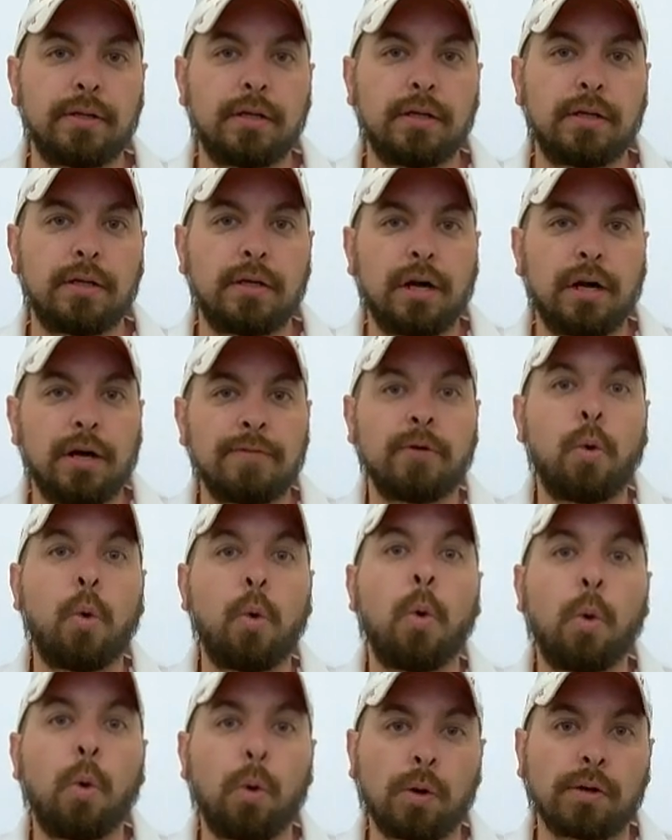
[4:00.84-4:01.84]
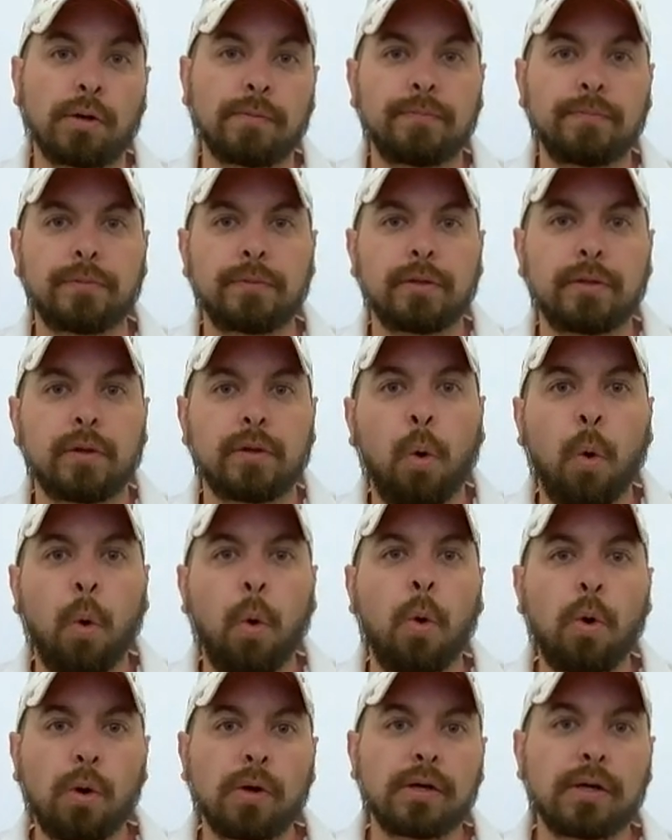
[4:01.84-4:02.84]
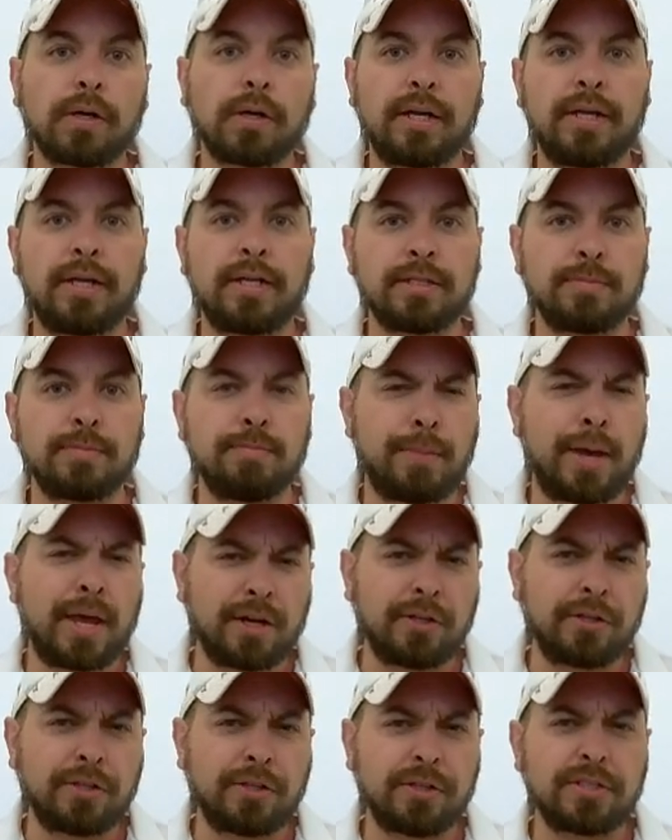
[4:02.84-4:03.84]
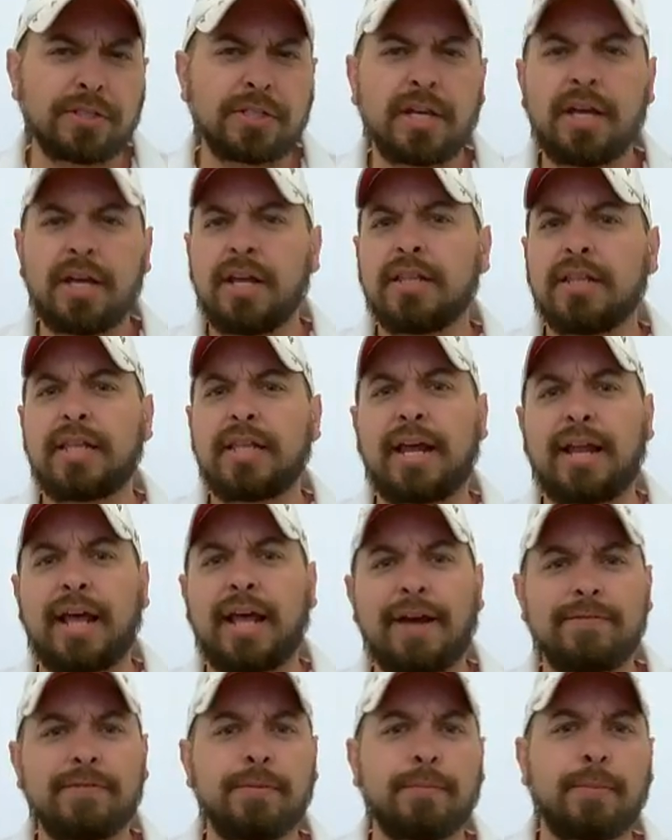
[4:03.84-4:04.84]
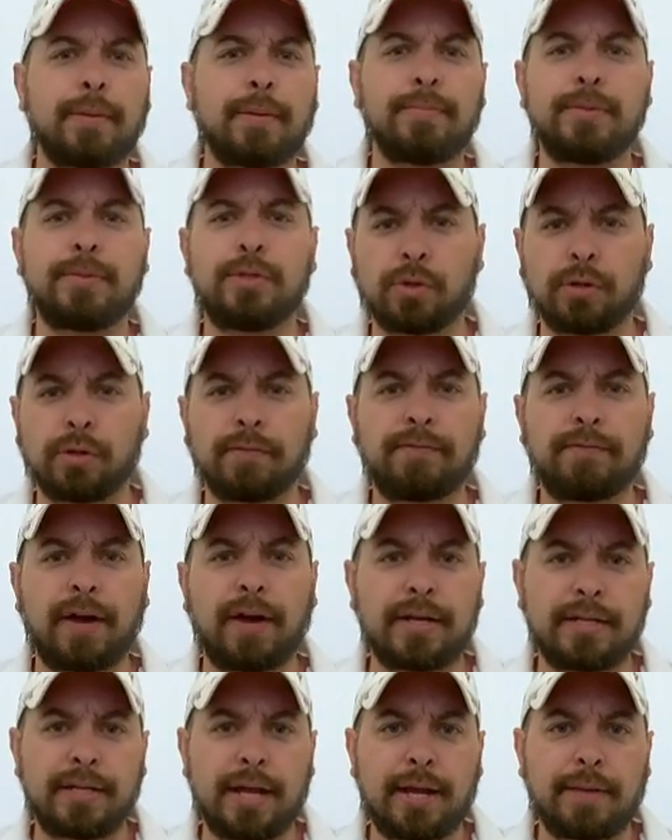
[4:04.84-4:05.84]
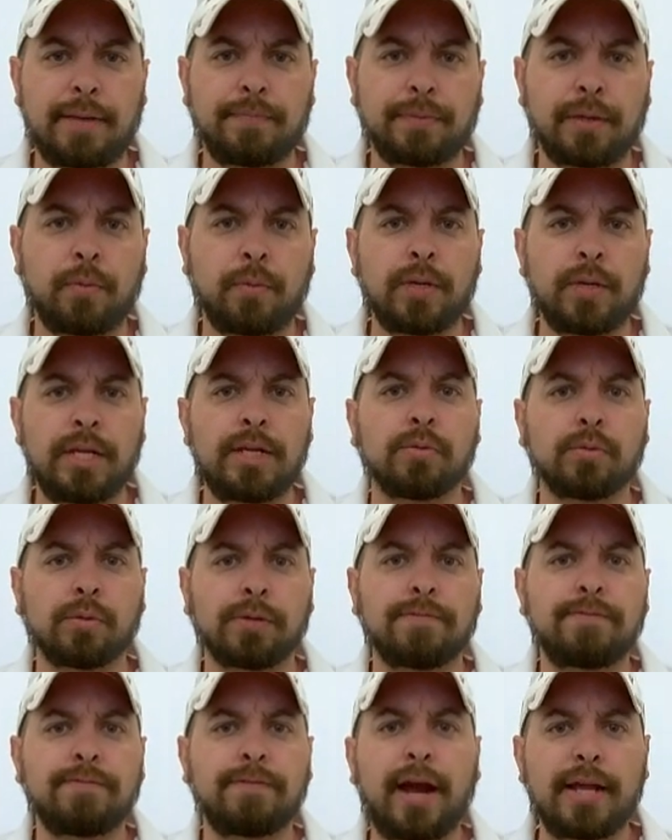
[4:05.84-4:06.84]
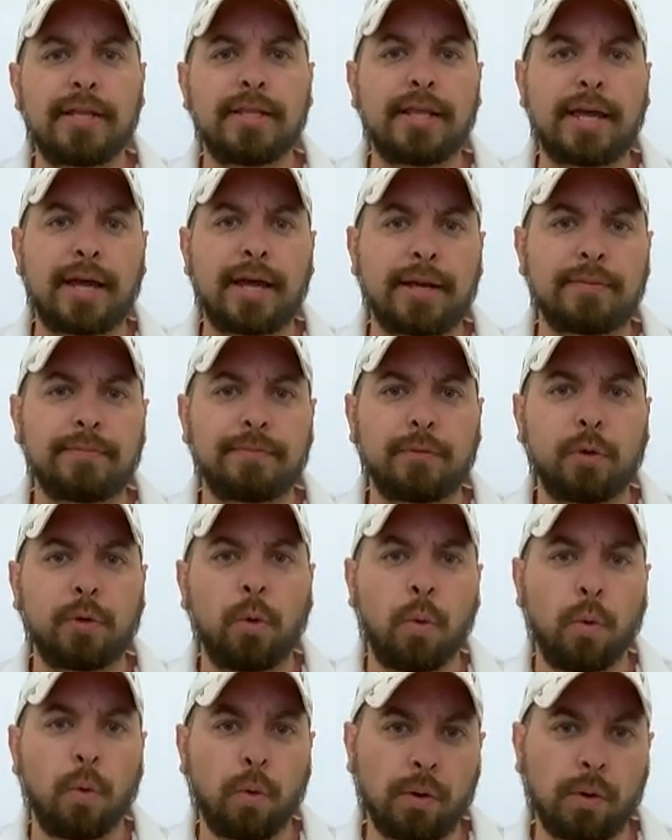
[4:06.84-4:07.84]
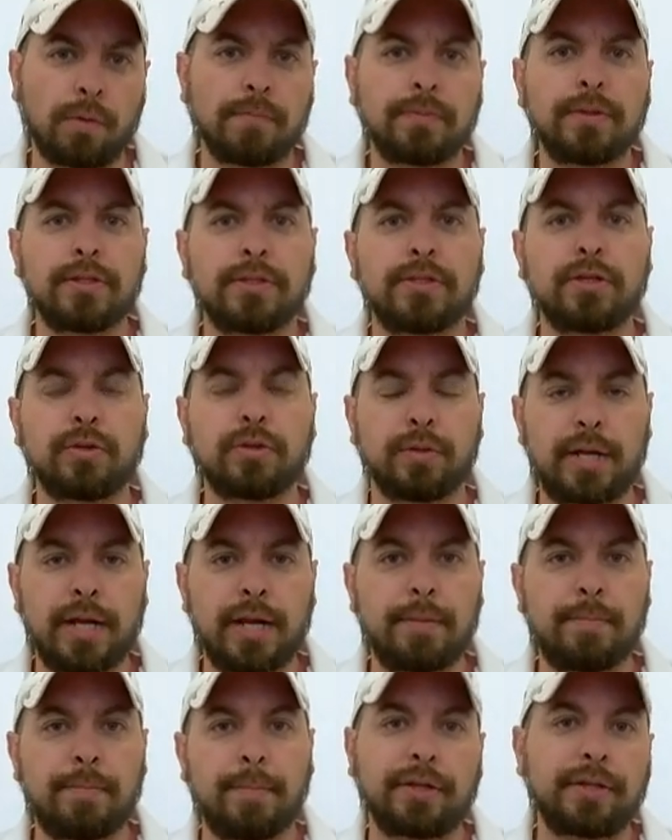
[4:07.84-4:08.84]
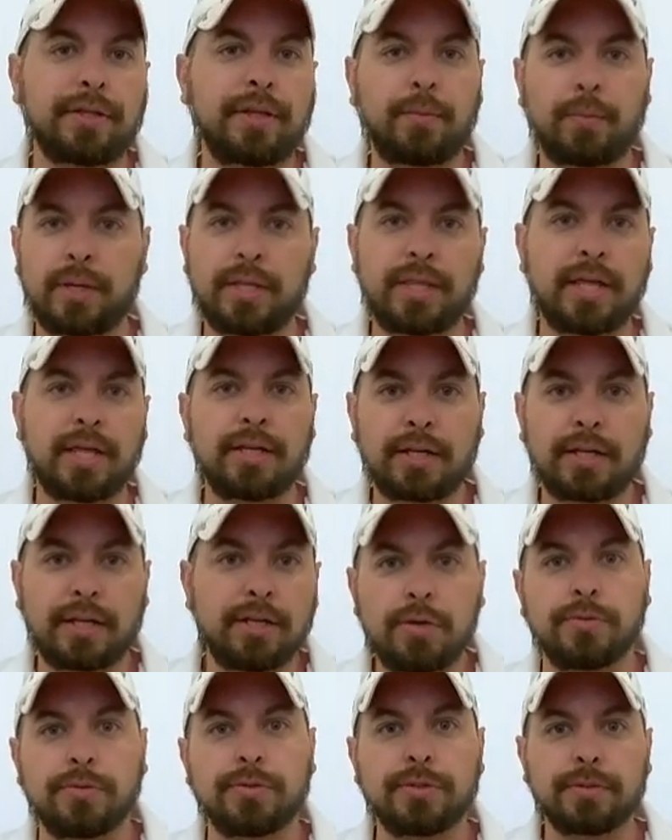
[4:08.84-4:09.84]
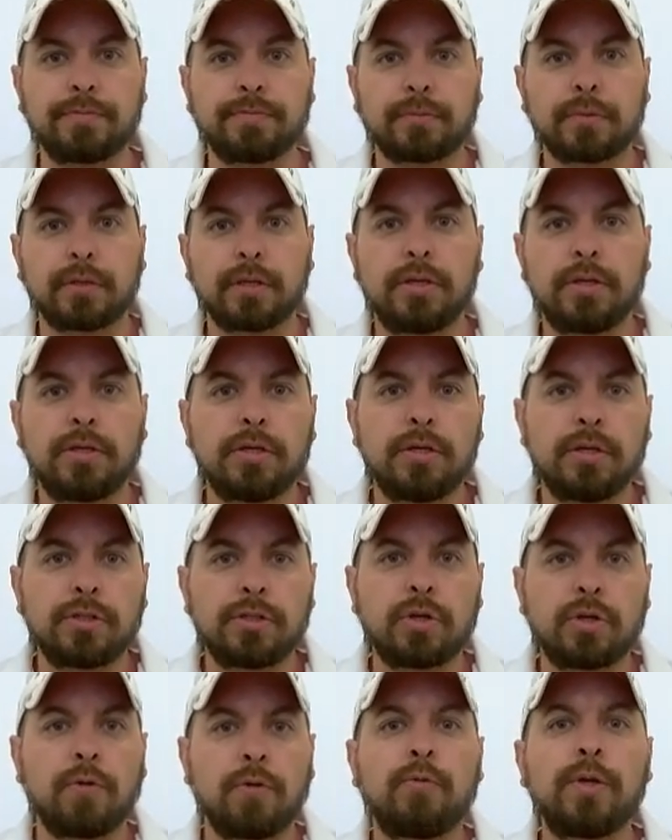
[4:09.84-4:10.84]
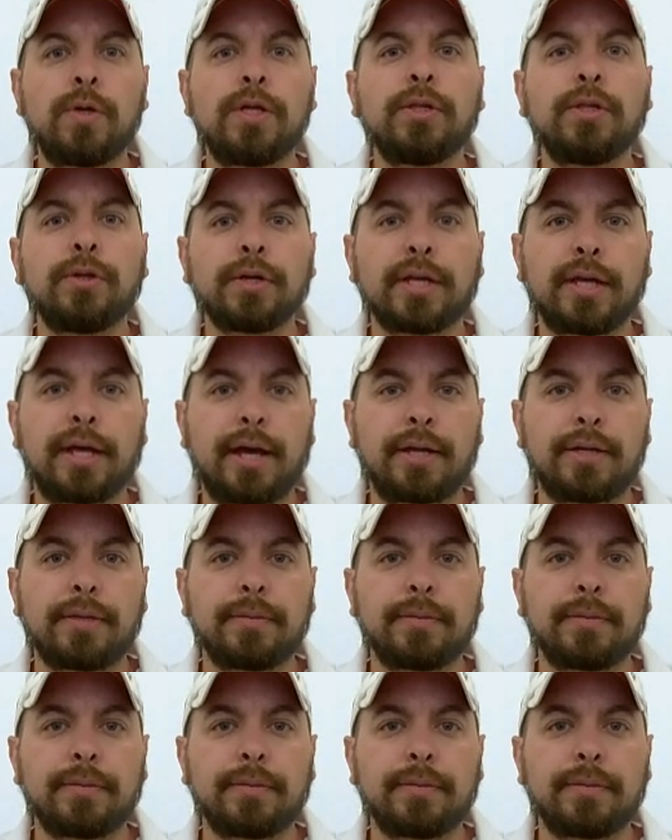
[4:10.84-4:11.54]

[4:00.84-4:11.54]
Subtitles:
of ore. Ore is metals that haven't been purified yet, and we need to refine that ore to create a metal that we then can use. So if we look at